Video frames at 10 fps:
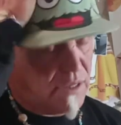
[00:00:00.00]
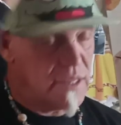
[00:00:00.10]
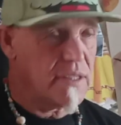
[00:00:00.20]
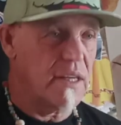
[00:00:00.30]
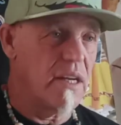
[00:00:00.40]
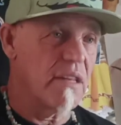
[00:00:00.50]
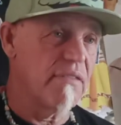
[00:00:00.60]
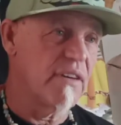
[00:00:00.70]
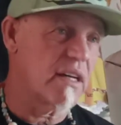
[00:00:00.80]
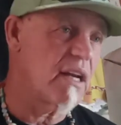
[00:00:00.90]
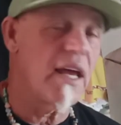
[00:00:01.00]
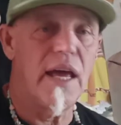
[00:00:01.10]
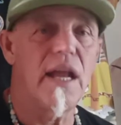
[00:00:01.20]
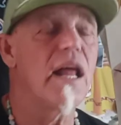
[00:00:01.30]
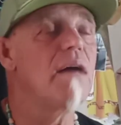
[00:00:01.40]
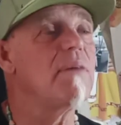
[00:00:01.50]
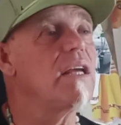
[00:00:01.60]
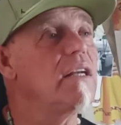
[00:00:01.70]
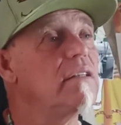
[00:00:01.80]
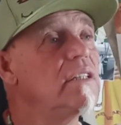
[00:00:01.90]
Trotsky to the fucking head. I
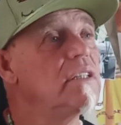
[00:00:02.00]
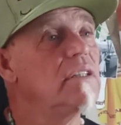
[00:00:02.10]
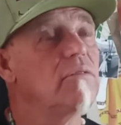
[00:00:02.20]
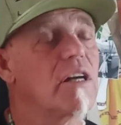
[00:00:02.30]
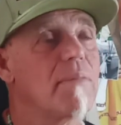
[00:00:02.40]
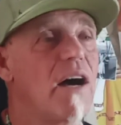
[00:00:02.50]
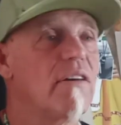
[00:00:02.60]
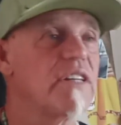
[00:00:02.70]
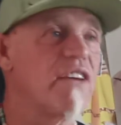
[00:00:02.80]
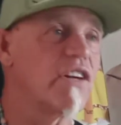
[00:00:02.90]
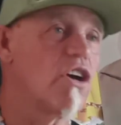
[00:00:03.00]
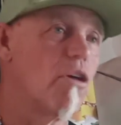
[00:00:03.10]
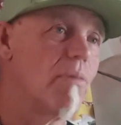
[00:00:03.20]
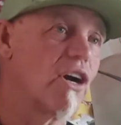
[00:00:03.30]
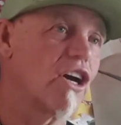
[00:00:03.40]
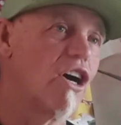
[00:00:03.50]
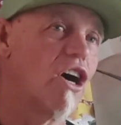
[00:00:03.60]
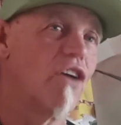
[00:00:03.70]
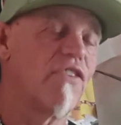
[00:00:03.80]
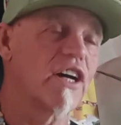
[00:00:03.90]
mean, what about David Goldberg?
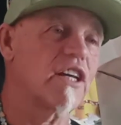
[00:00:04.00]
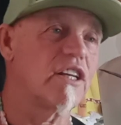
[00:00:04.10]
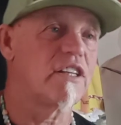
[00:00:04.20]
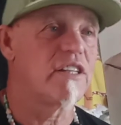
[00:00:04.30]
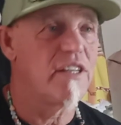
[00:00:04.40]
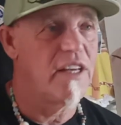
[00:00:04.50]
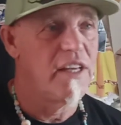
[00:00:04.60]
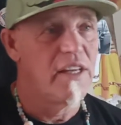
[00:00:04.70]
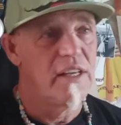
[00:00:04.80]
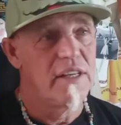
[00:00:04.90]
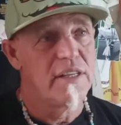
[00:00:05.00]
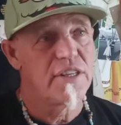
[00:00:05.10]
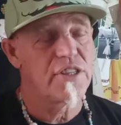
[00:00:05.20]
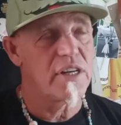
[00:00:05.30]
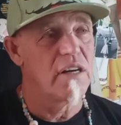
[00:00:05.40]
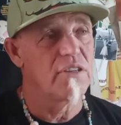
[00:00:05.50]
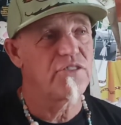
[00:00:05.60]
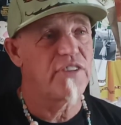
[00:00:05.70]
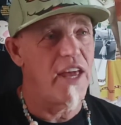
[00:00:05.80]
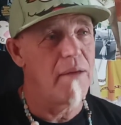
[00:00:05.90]
Oh, fucking Sheryl
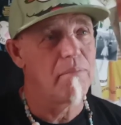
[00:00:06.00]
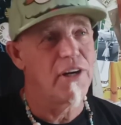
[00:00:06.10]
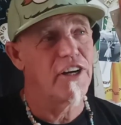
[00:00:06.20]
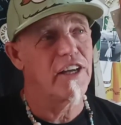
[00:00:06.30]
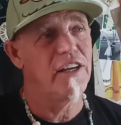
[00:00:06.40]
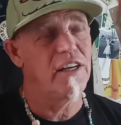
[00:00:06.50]
Sandberg,